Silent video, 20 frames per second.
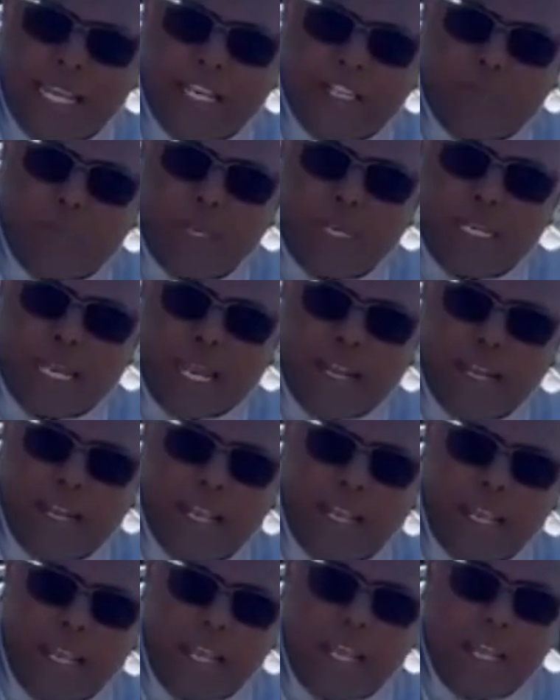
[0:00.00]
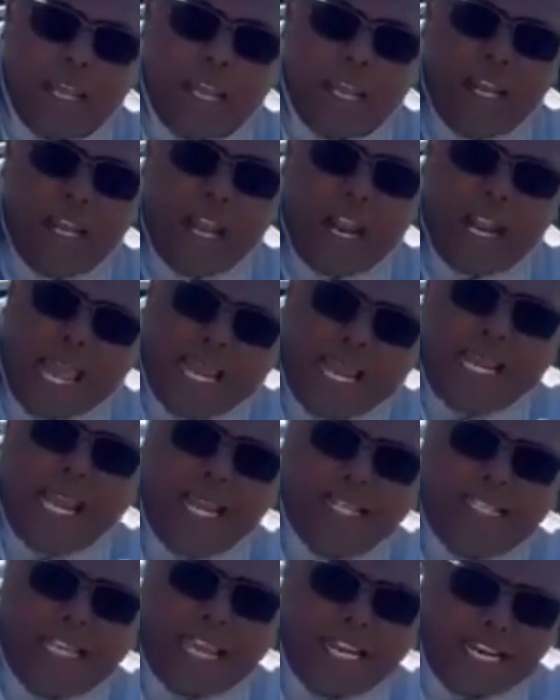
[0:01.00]
has been done. Now, like
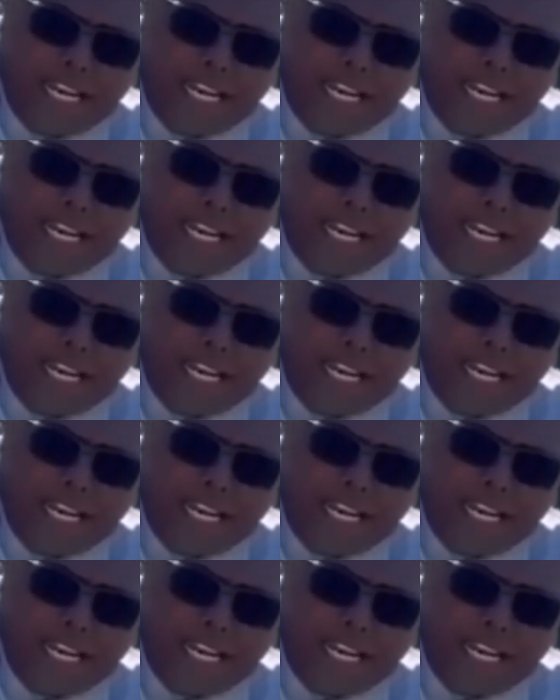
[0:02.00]
I said